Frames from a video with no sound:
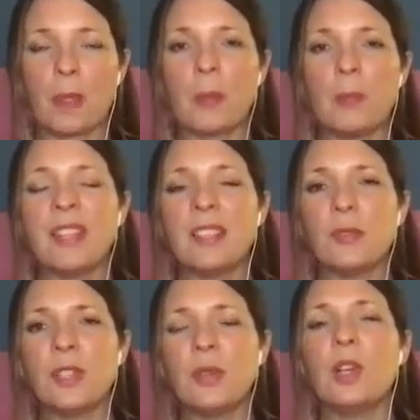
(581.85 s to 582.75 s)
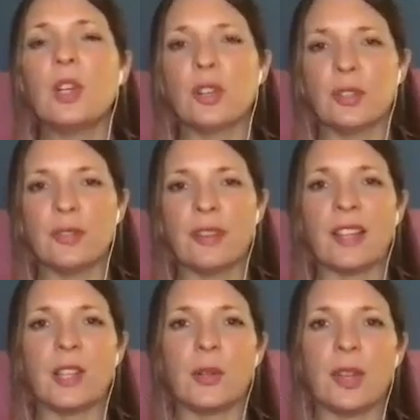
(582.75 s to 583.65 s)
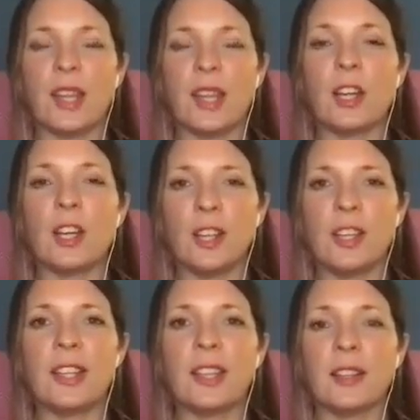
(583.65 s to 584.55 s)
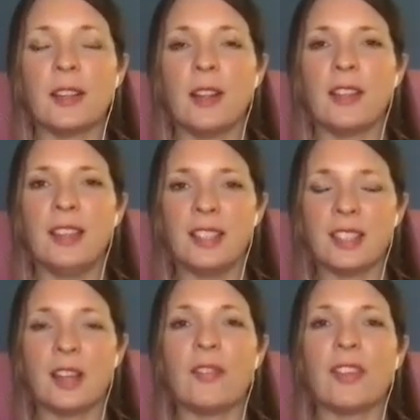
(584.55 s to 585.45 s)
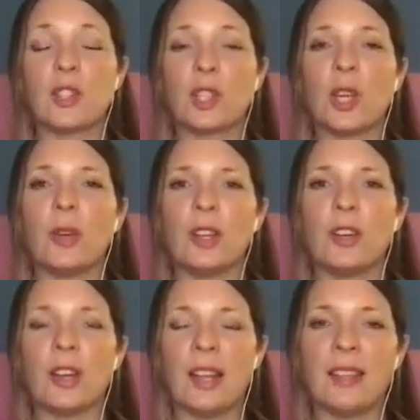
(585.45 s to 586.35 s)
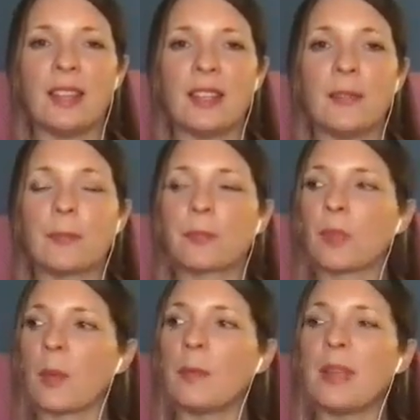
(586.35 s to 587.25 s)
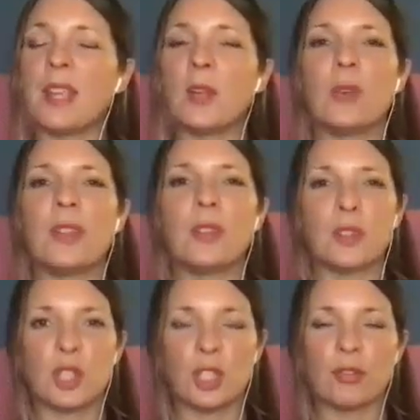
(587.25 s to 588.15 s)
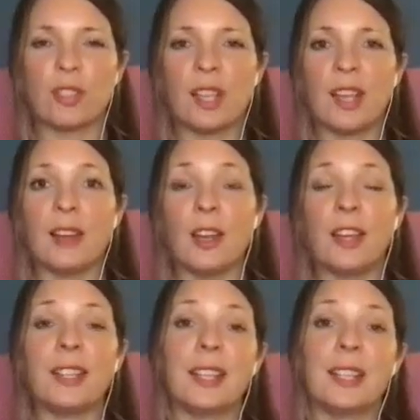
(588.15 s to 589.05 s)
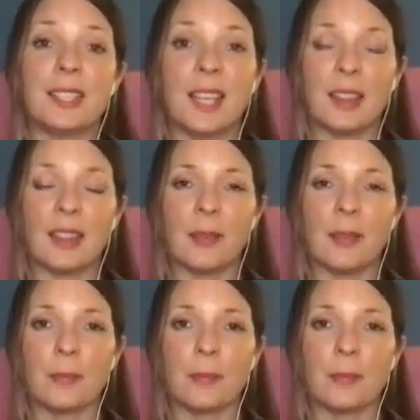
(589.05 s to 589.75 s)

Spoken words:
But there's also a lot of value in learning this stuff as you go along, and then being with your children and learning it together.